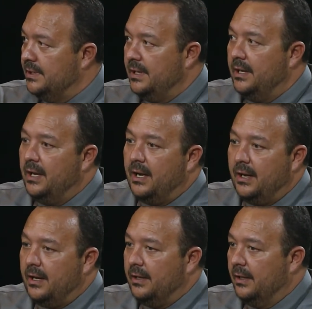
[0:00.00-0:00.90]
Right.
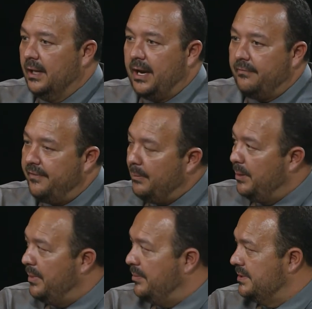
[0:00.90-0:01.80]
A lot of
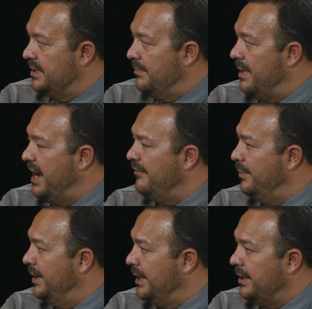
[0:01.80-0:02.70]
family members that may have
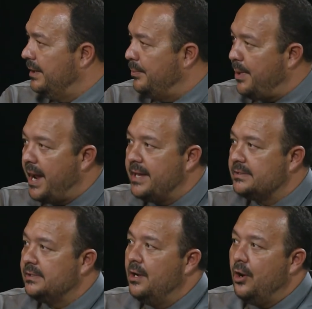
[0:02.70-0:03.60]
been there in the
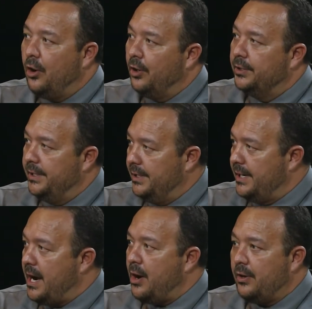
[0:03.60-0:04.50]
past aren't there
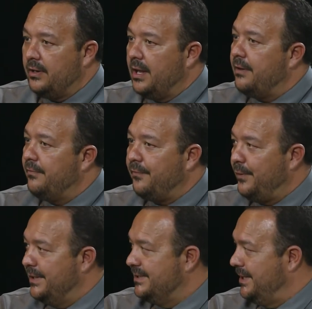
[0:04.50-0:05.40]
now, or a lot of
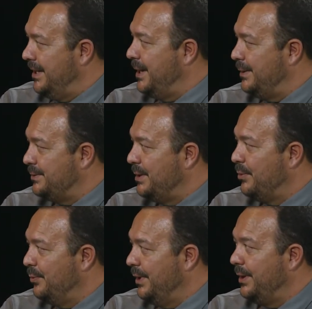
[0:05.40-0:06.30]
friends that they got in
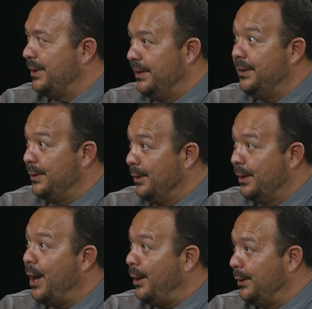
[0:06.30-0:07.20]
trouble with that are either
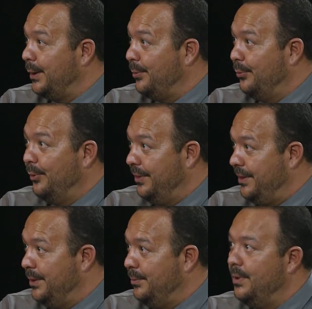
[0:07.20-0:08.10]
locked up with
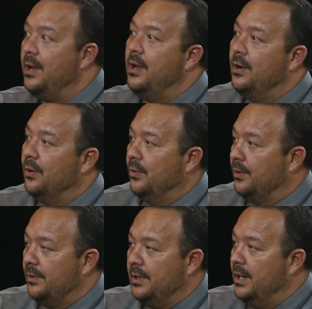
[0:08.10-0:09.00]
them
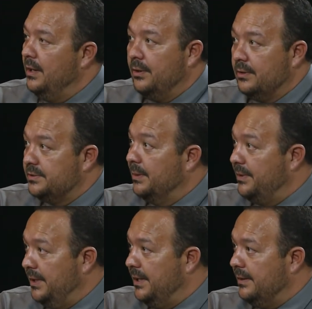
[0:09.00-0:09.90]
or
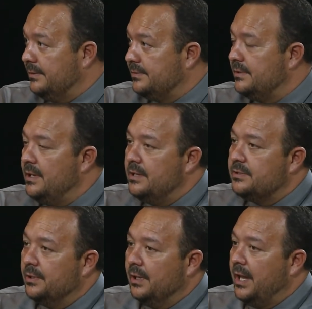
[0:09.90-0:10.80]
something else.
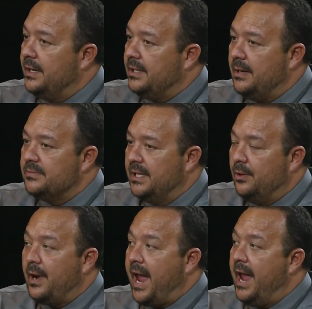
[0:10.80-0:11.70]
So a lot of times they
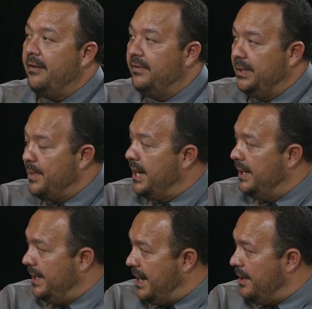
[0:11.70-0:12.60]
don't have anybody
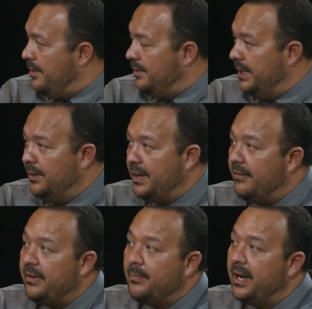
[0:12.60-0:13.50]
to count on. They don't
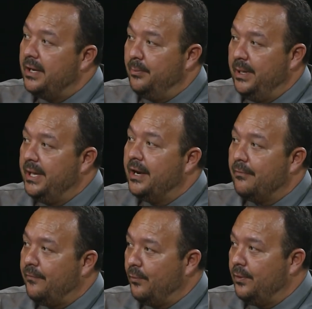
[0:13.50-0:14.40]
have anybody to be there
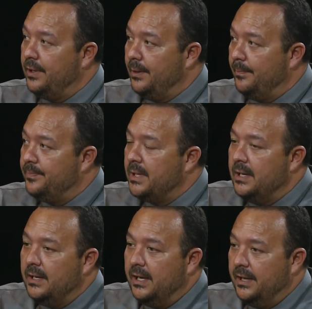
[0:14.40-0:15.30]
for them.
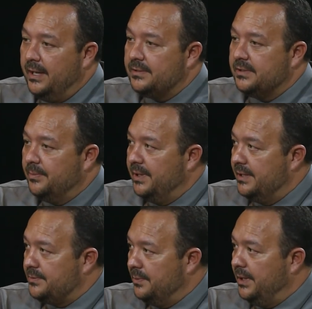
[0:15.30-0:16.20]
And that's something
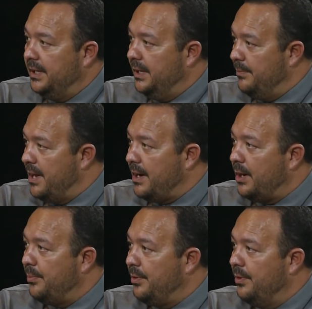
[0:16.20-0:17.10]
that's really good about
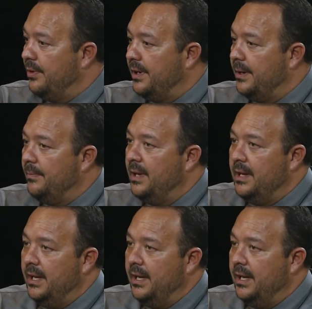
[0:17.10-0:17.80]
our program.